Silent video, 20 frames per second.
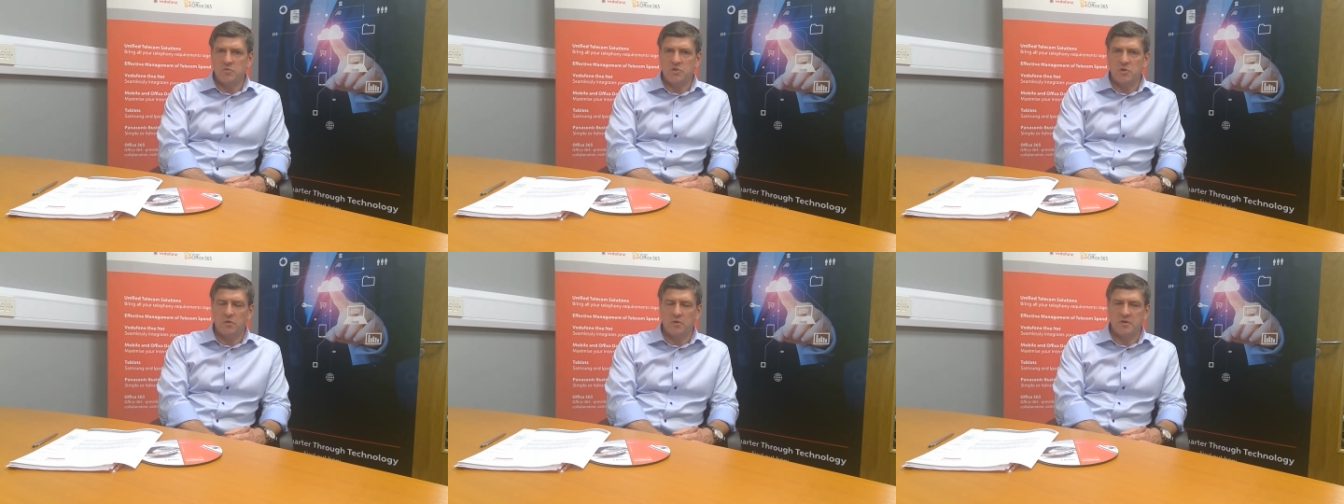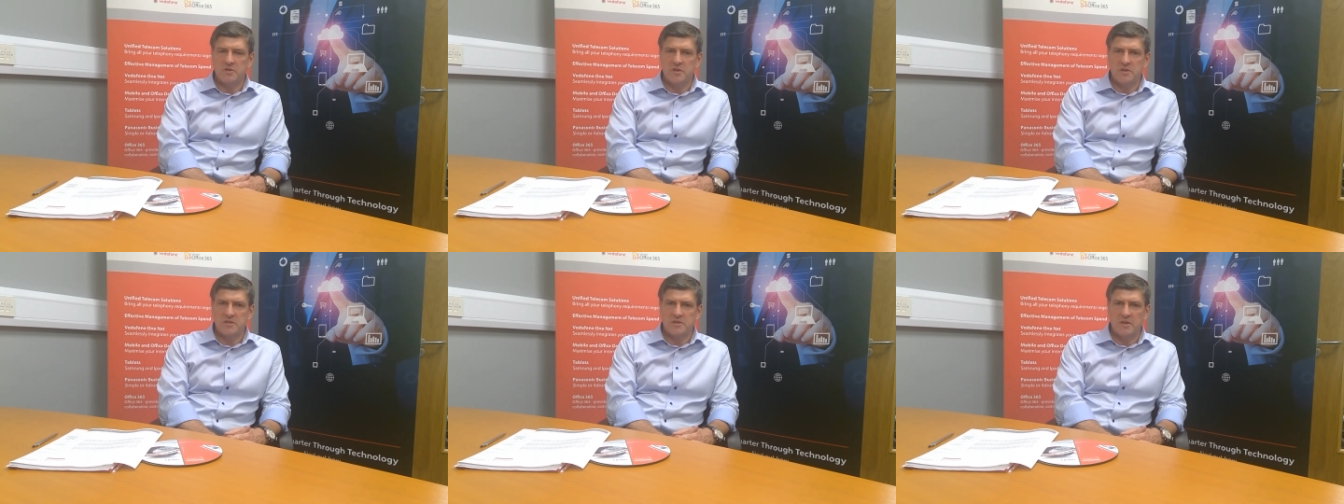your
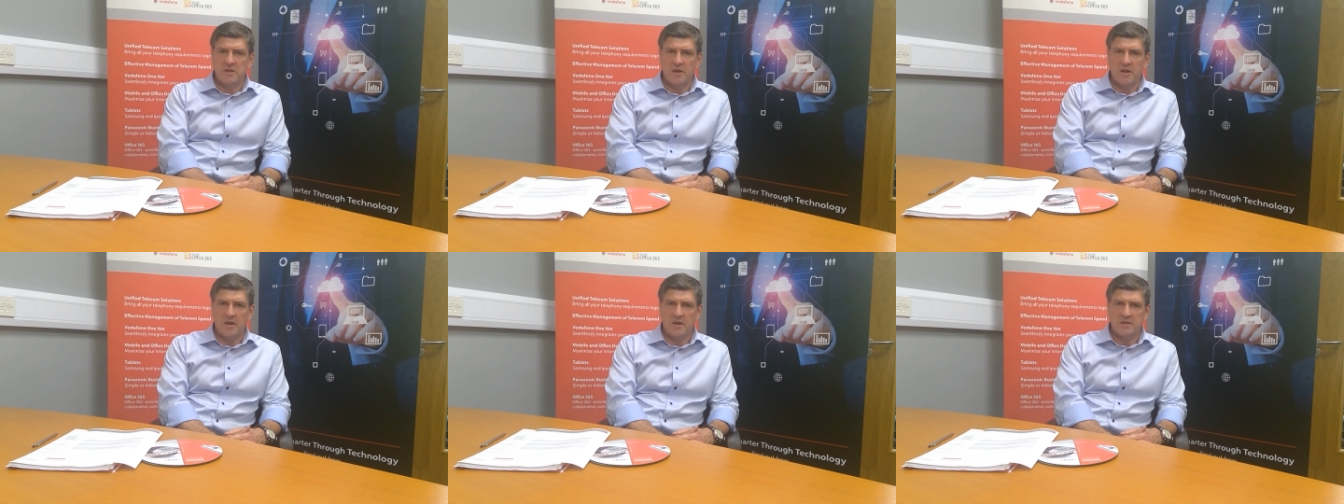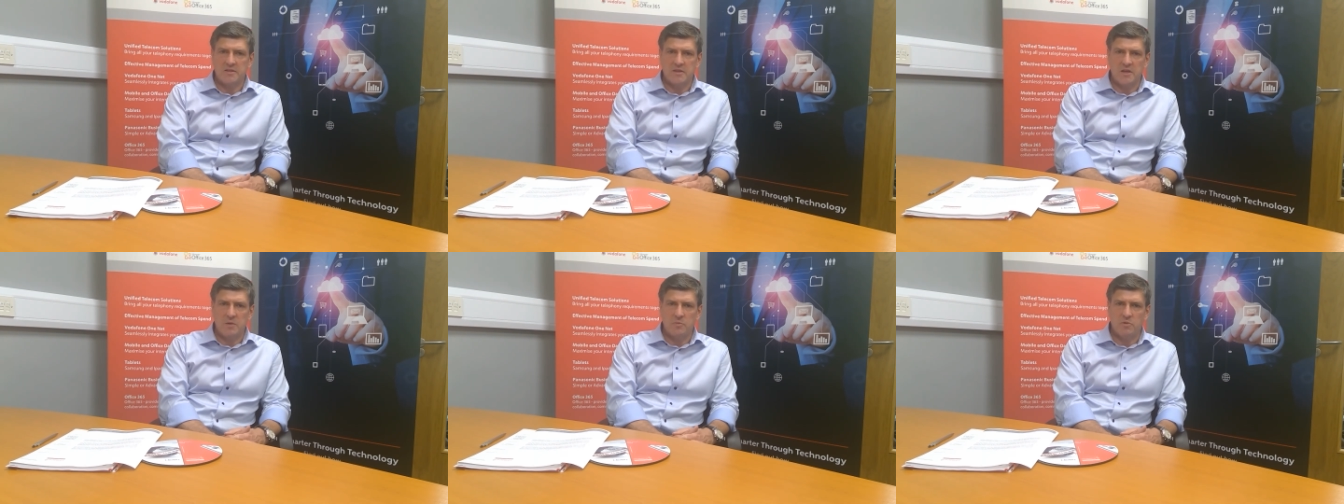existing
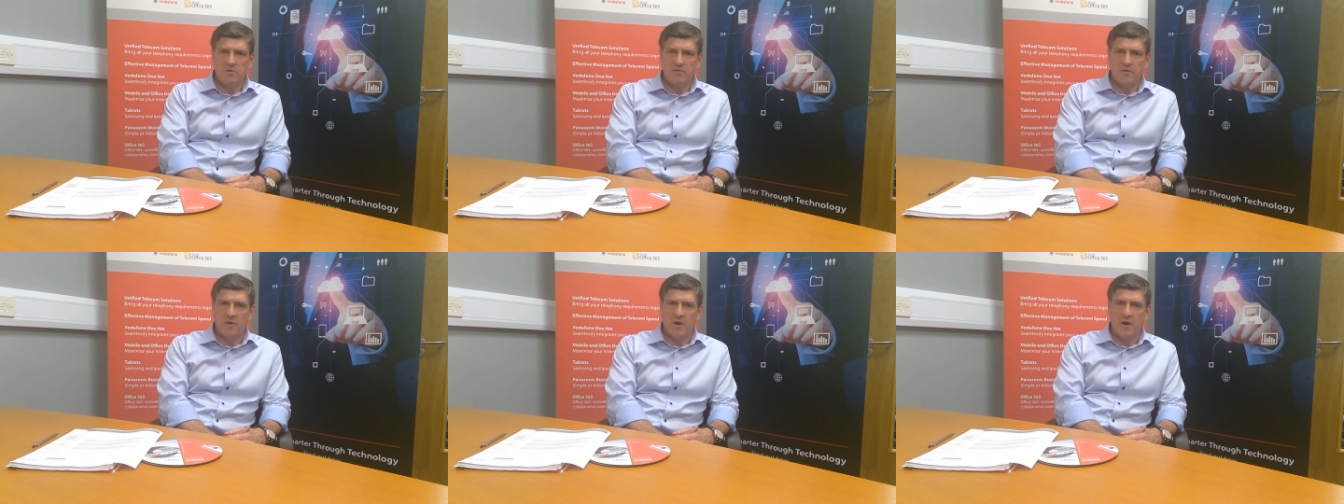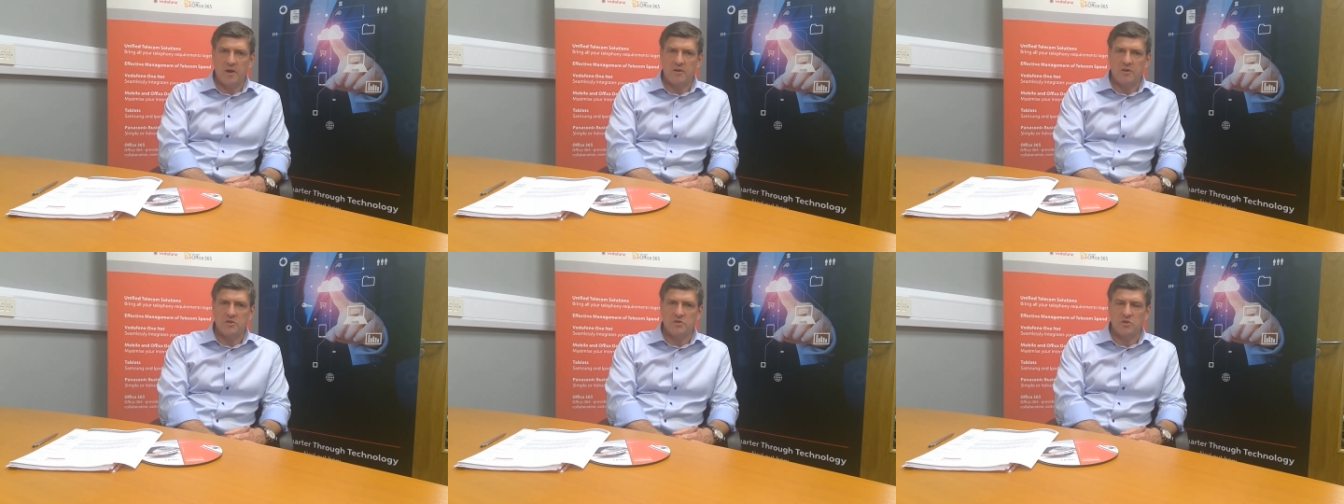IT
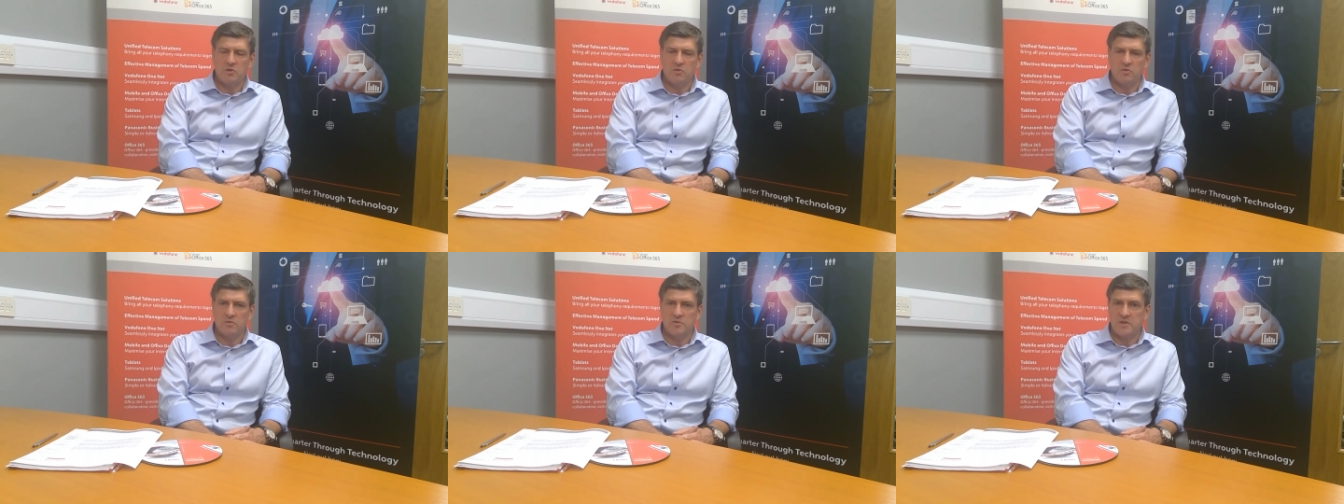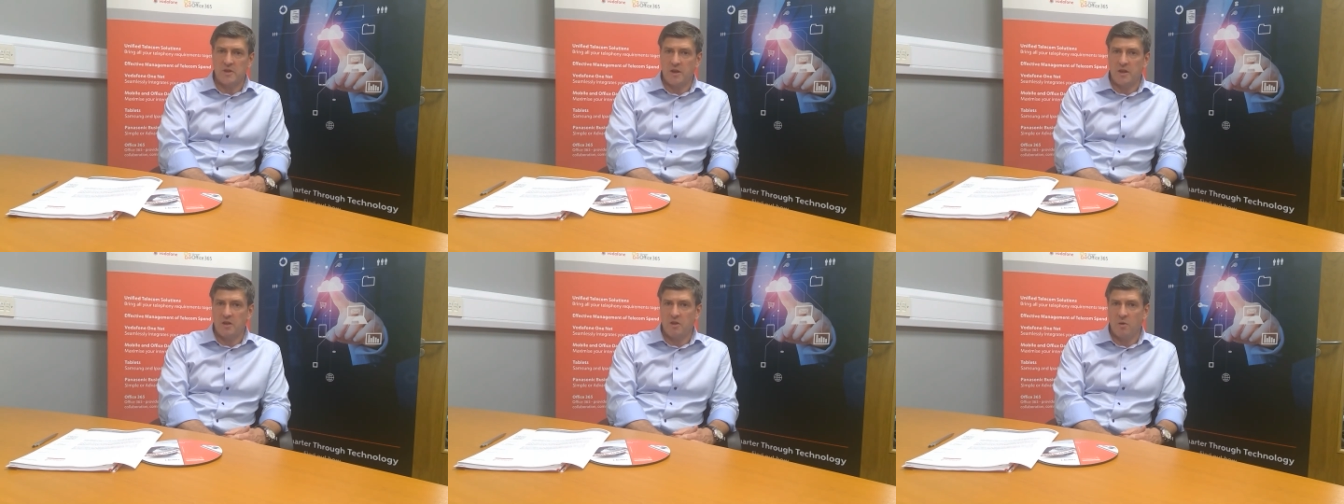providers, your
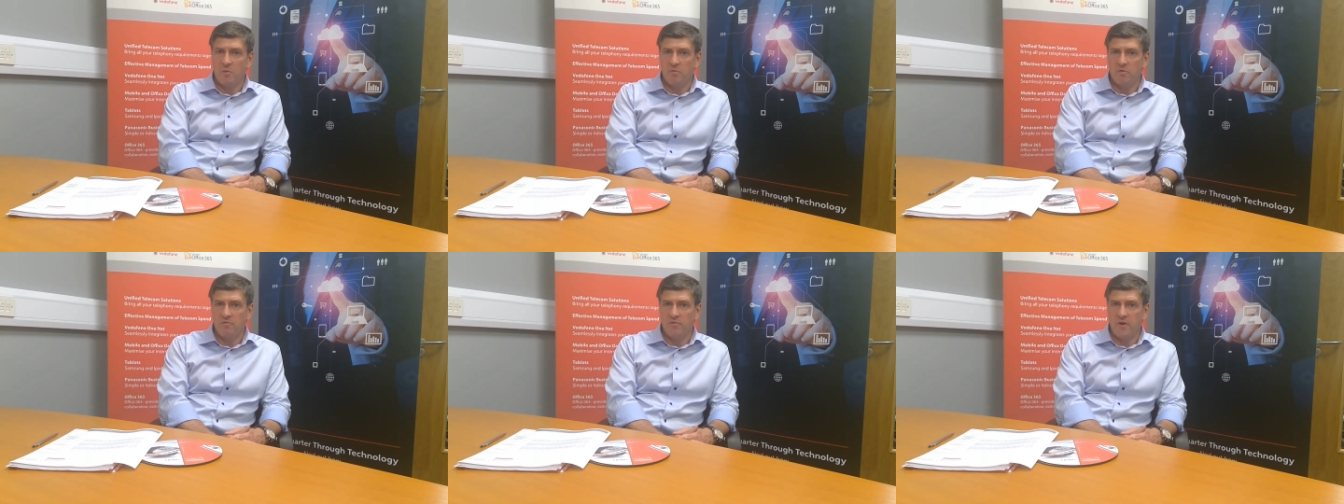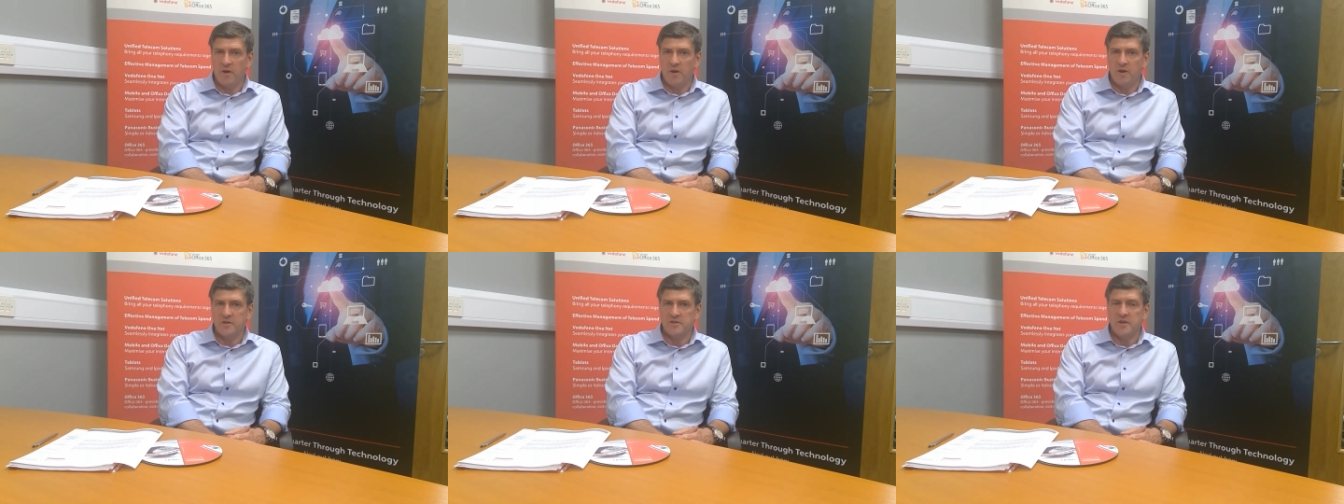telecom
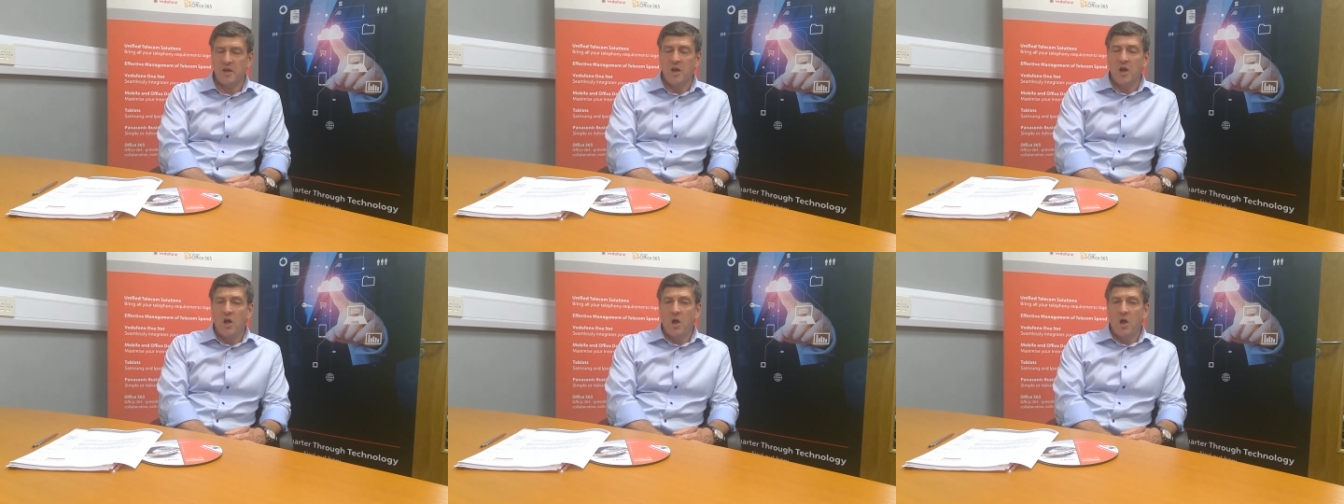providers,